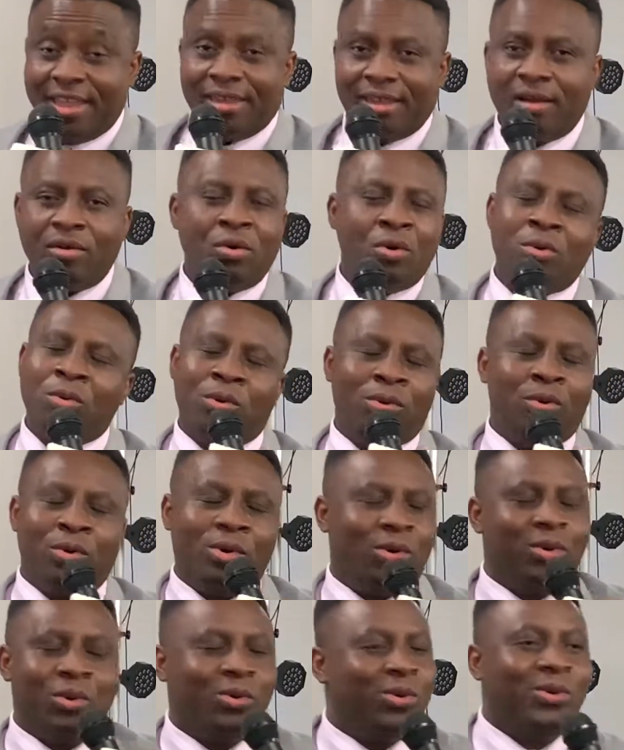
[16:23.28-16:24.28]

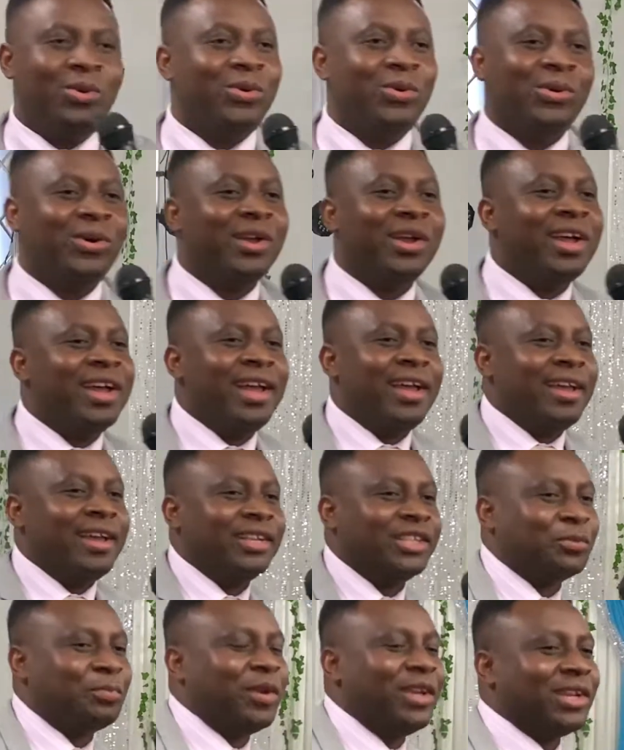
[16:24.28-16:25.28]
Oh,
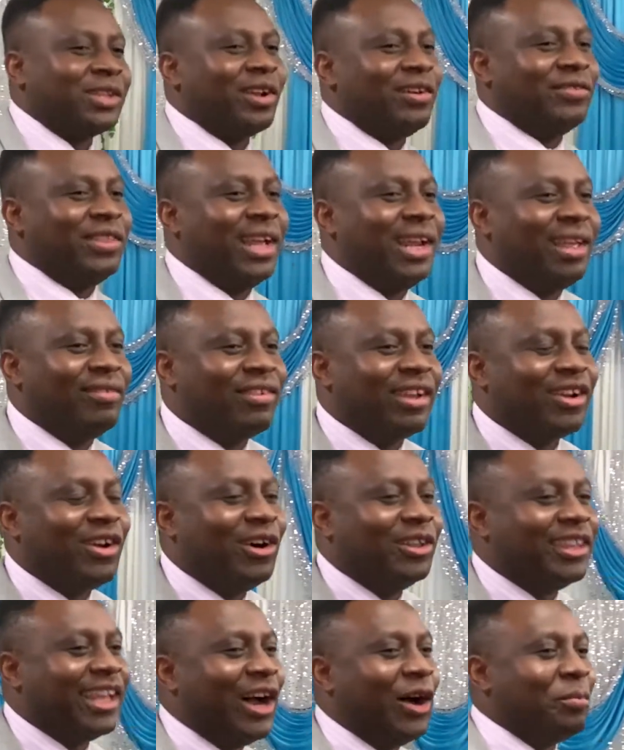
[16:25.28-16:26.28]
Spirit of the living
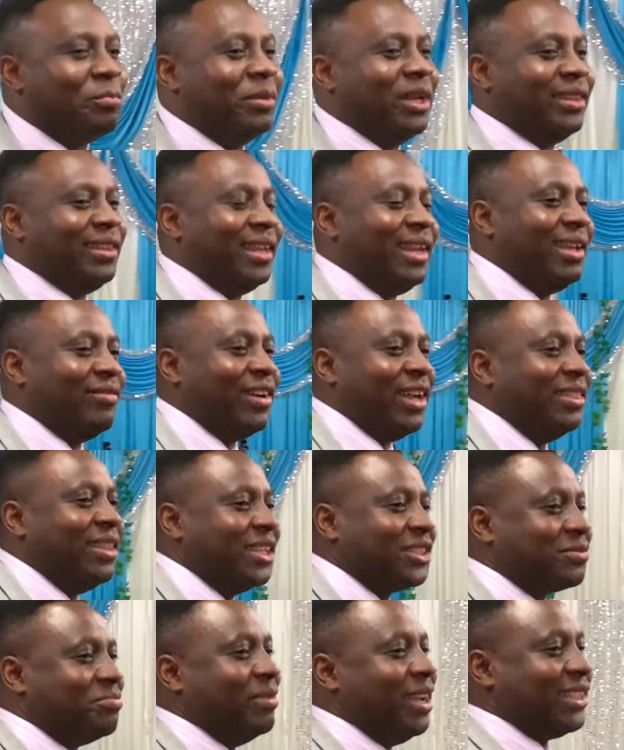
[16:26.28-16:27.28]
God, help me deliver
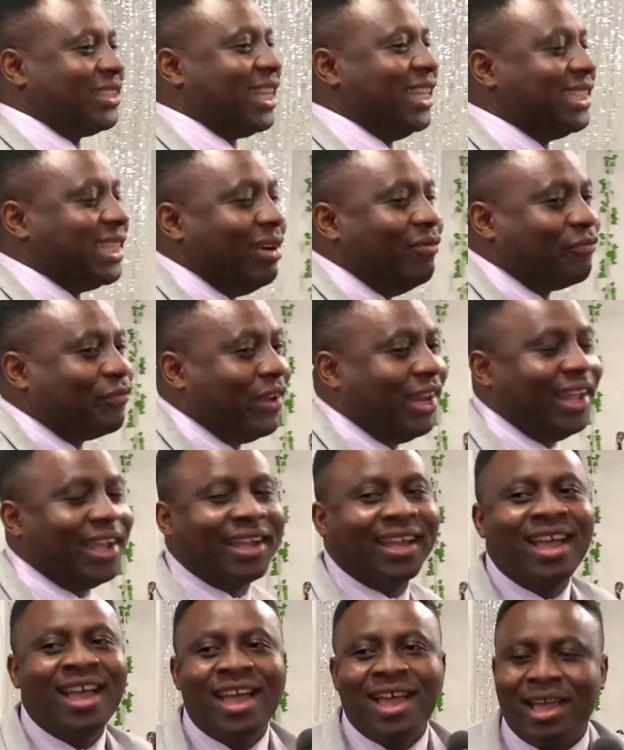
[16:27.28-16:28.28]
this message. I'm
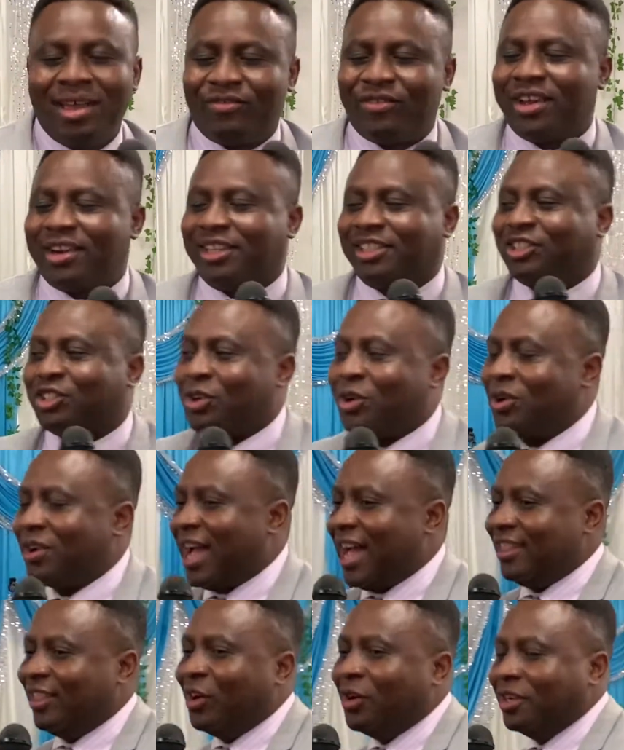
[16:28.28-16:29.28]
feeling a very strong
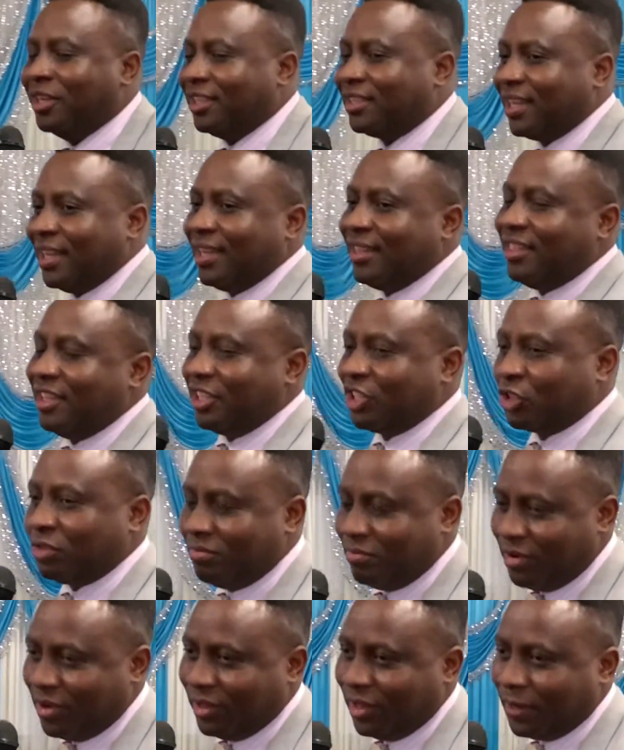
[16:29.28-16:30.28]
anointing this
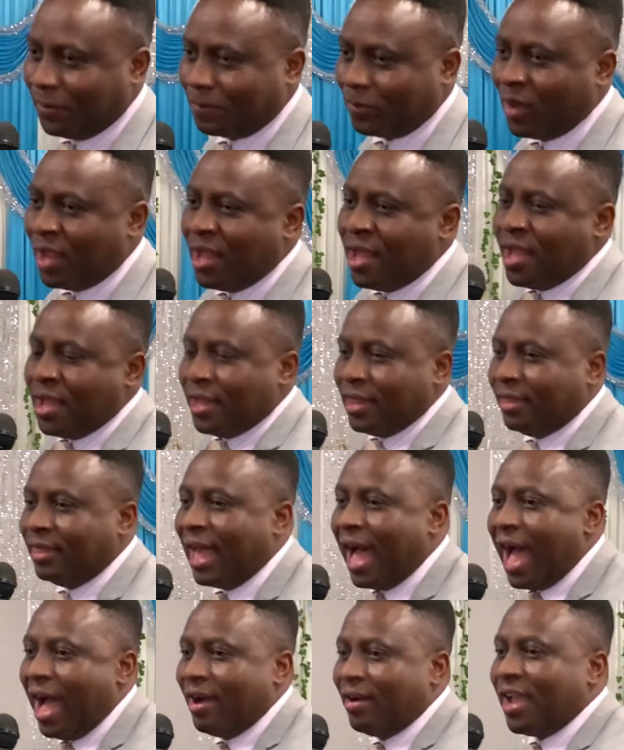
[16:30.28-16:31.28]
morning.
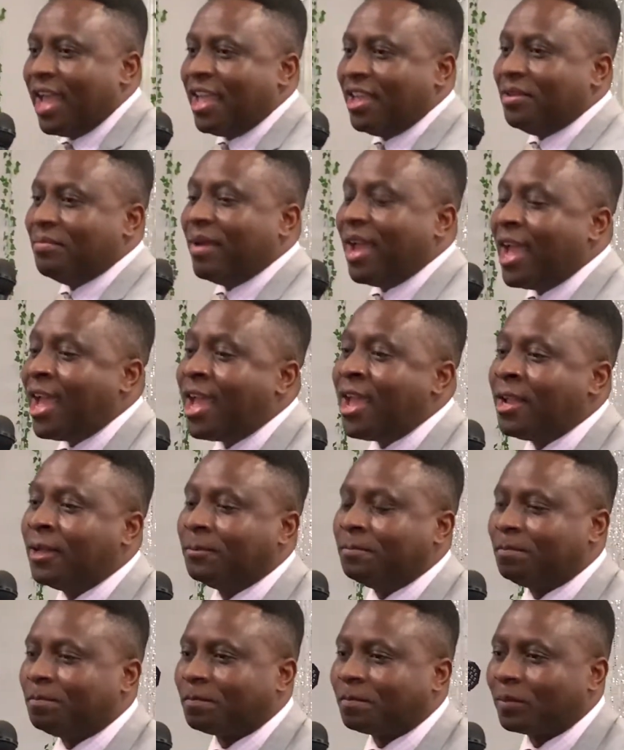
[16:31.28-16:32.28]
Now, amen.
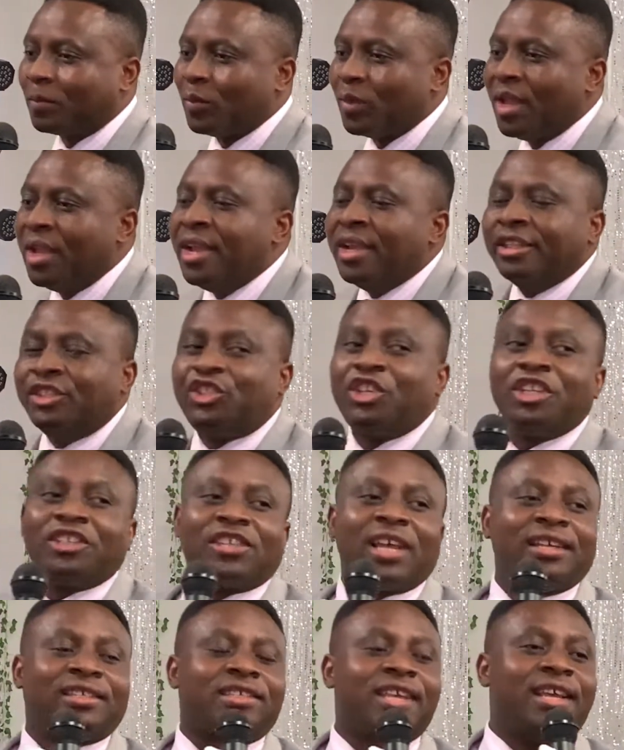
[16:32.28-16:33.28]
amen.
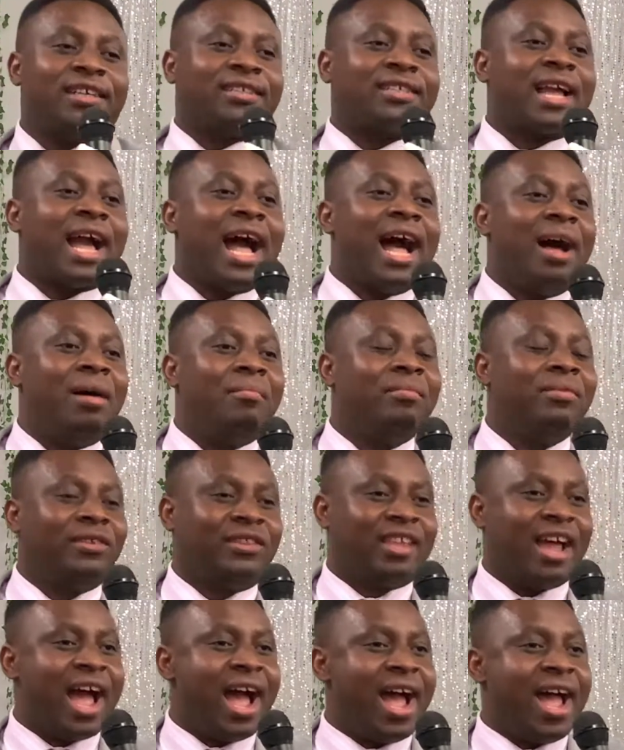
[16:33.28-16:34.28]
Jesus has come,
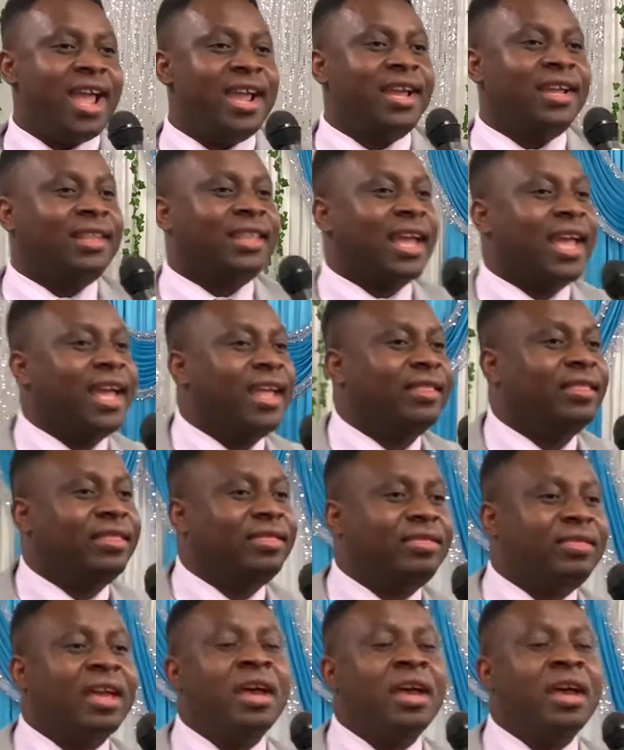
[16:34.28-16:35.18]
died, and,